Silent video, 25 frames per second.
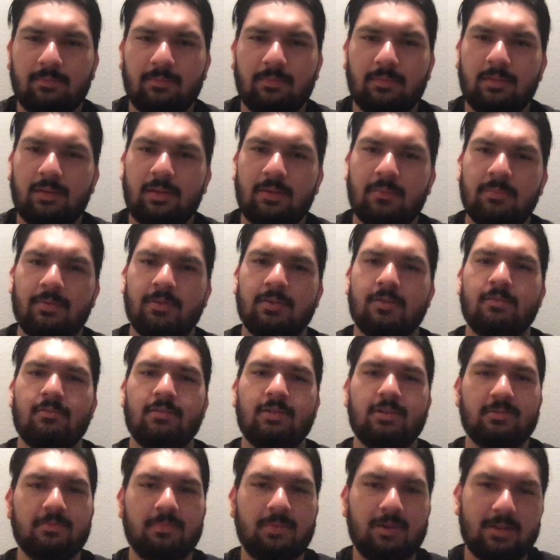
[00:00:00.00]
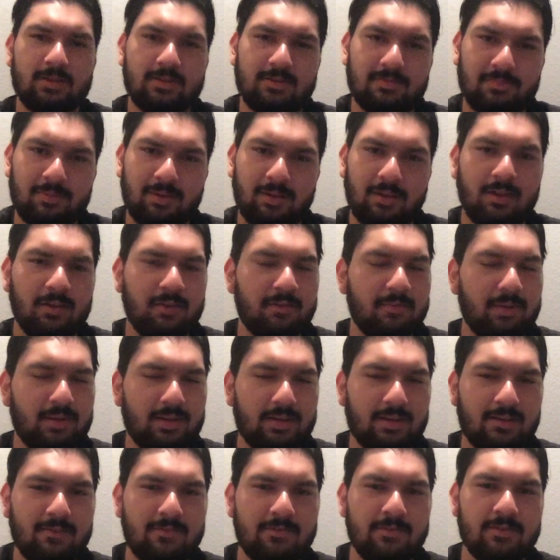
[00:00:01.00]
It put the responsibility of my
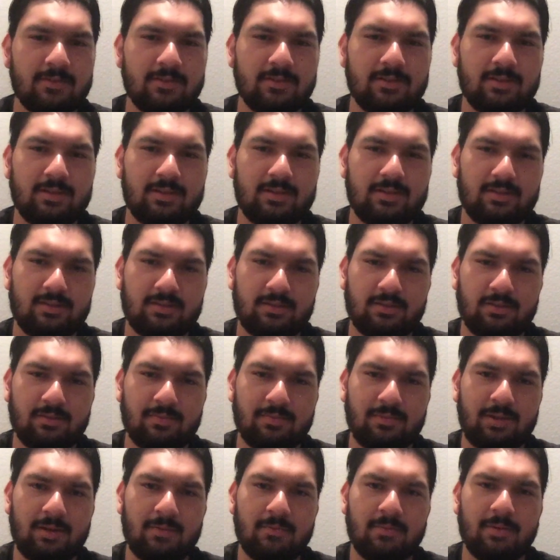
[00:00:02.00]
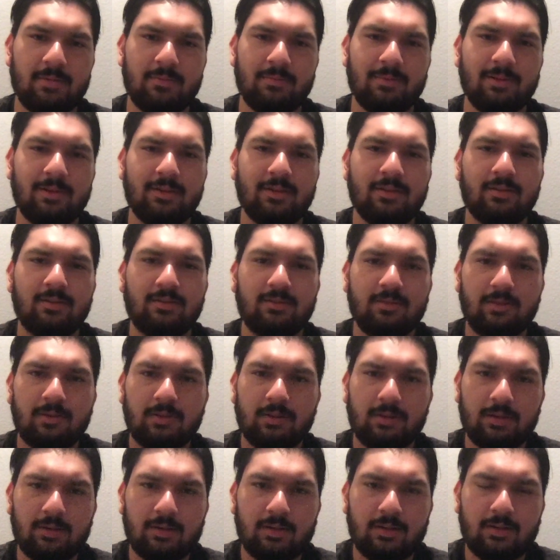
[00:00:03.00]
nephews and nieces on me and my mother,
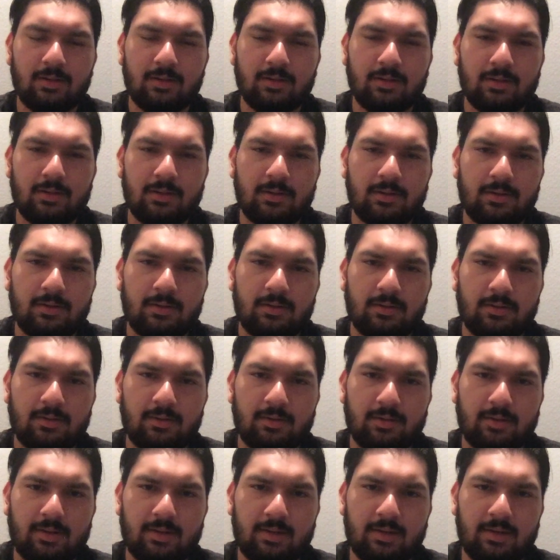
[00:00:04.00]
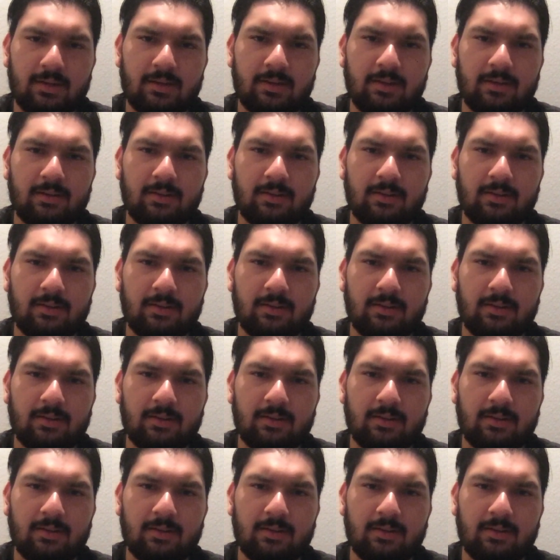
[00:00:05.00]
and